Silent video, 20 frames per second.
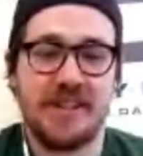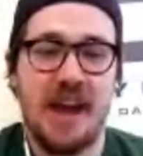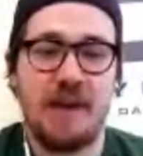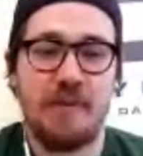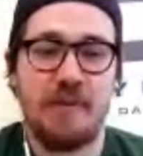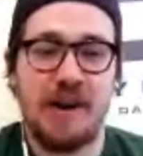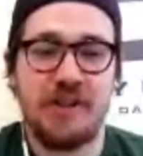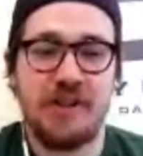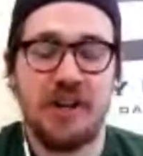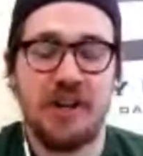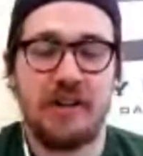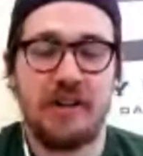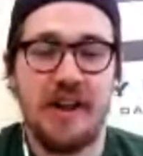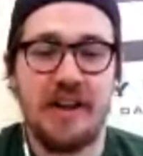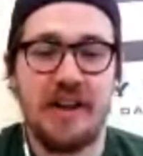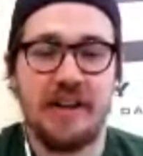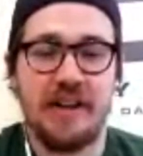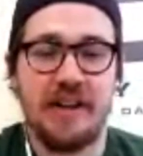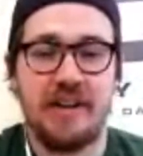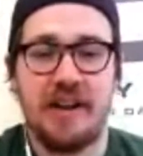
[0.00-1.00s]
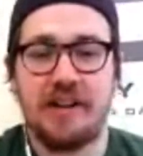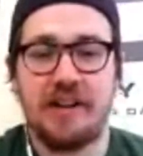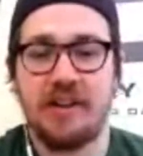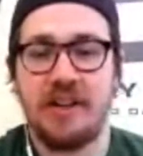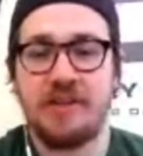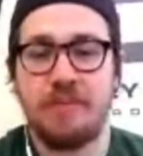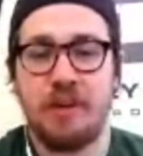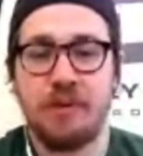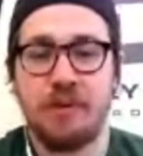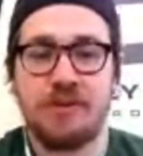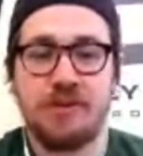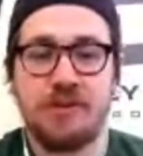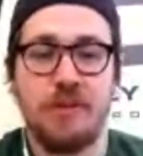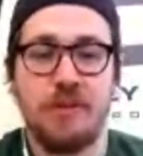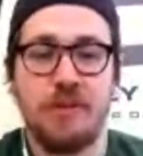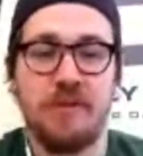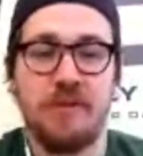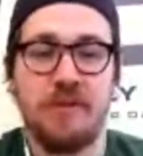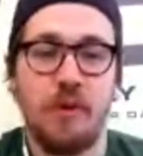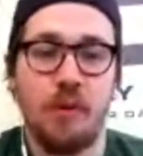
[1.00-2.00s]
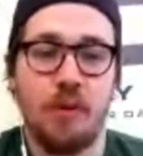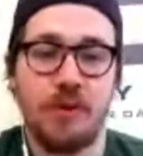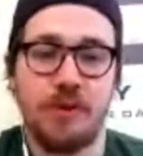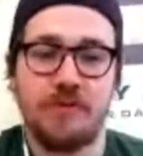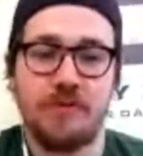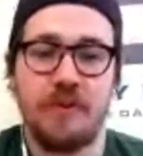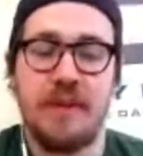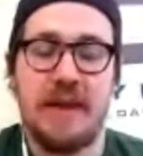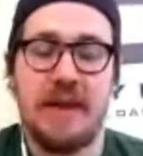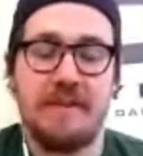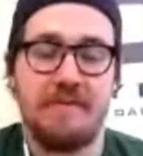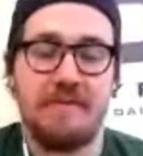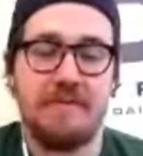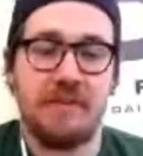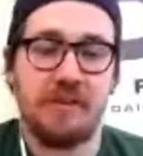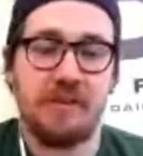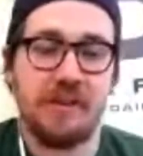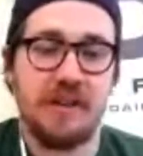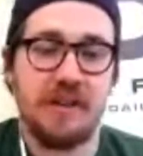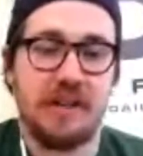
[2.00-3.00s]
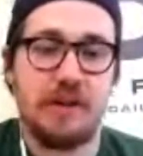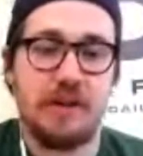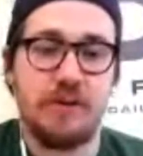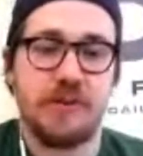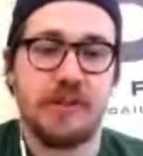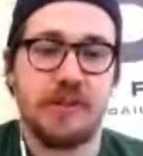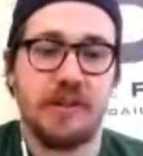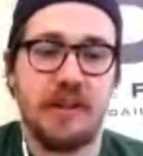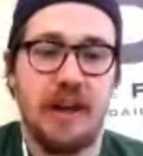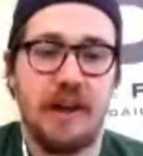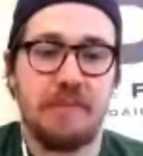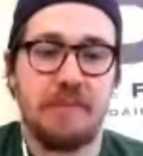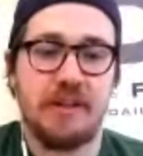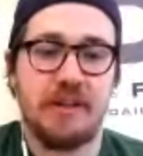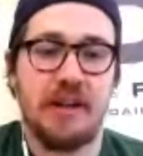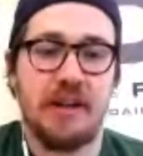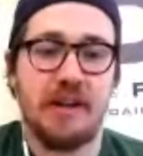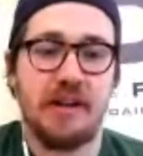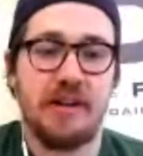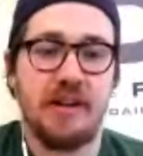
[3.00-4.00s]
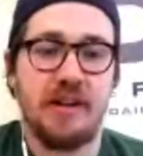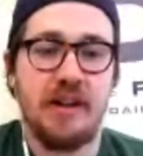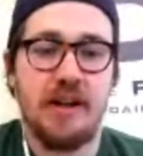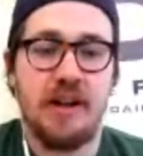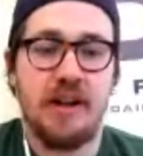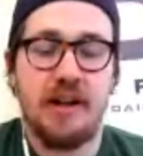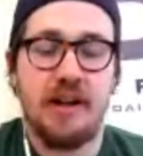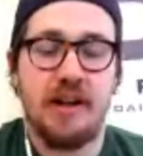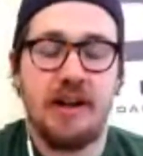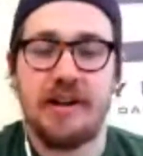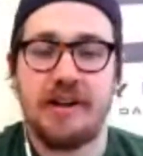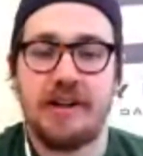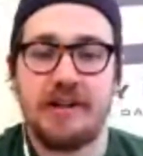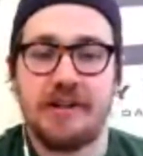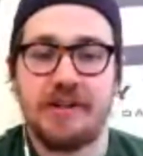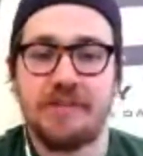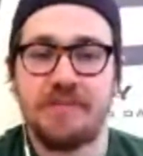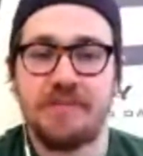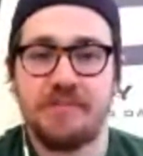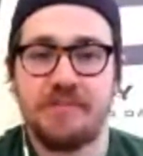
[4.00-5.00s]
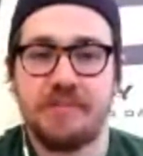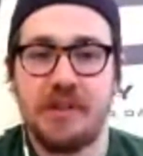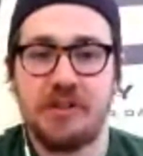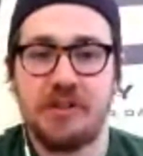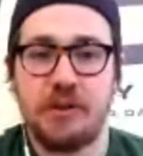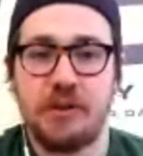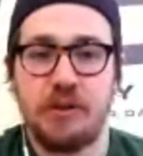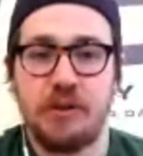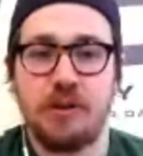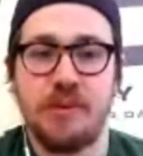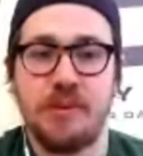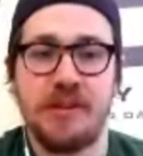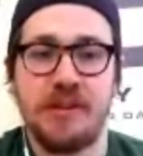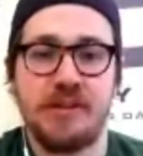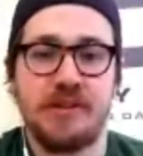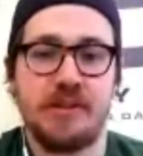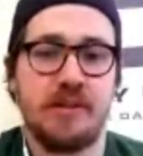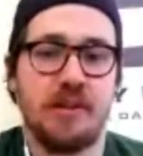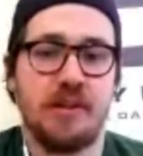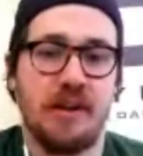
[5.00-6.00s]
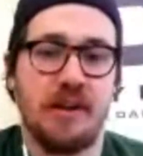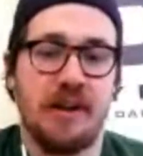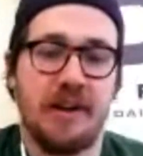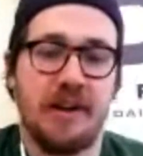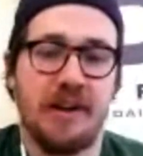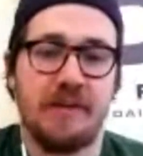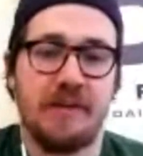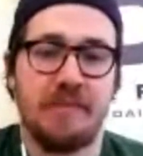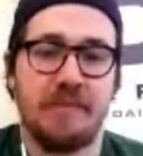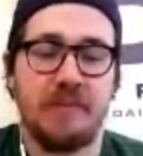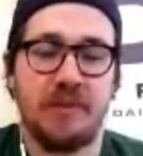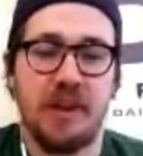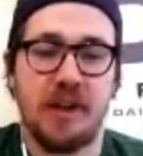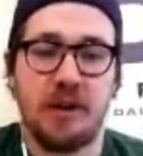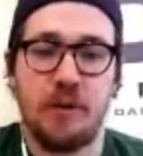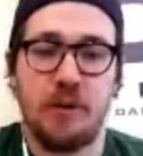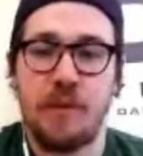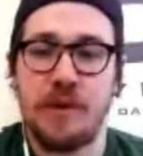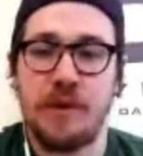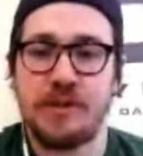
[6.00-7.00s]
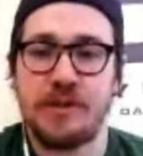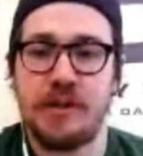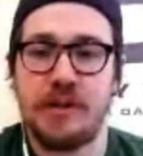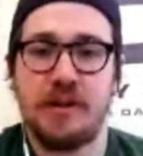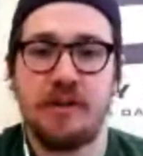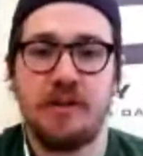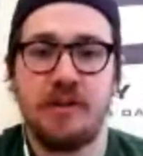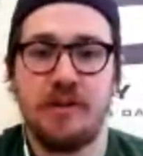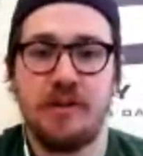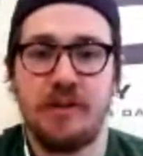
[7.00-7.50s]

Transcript: range I like. I like both small forwards from that Philly and Houston game tonight in tournaments, like Ariza.